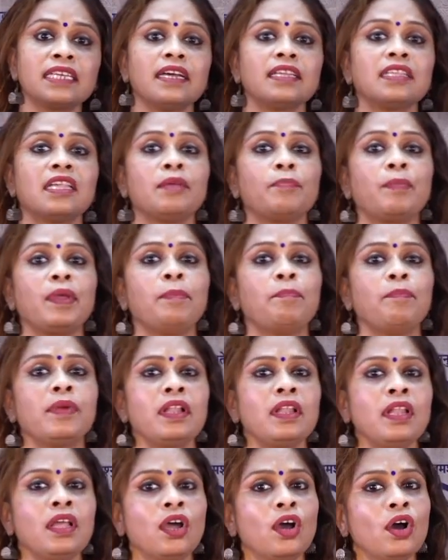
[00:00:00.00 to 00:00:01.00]
other
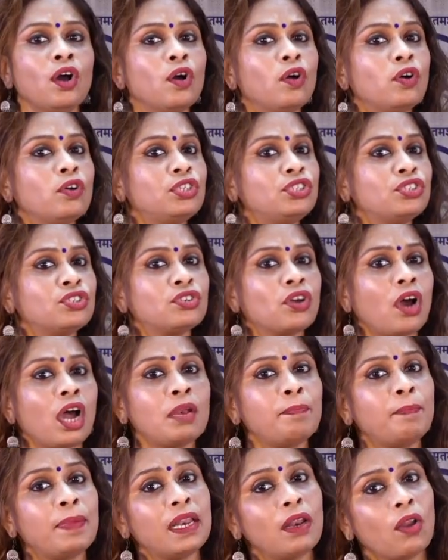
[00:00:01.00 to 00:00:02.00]
people who do
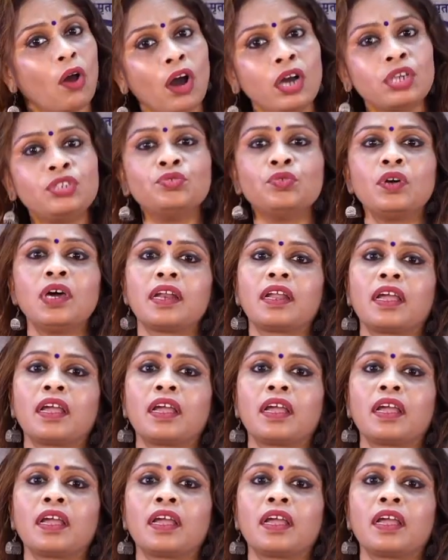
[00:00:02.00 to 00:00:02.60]
not belong to our